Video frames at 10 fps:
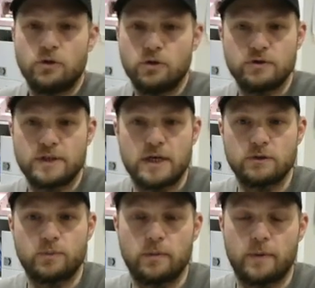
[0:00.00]
your sales
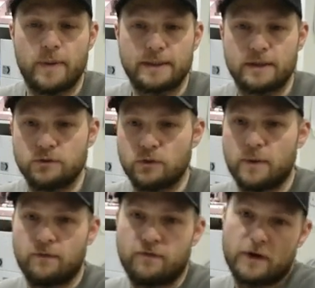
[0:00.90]
are probably back down to
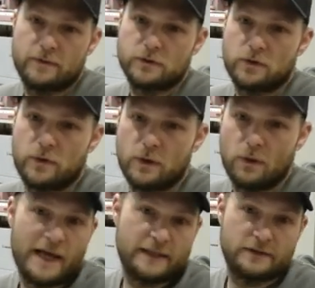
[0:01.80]
about 500 quid or
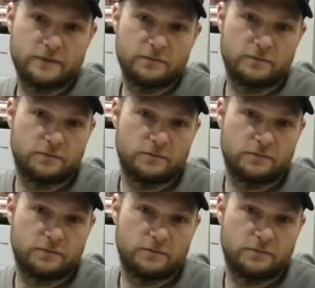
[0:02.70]
less,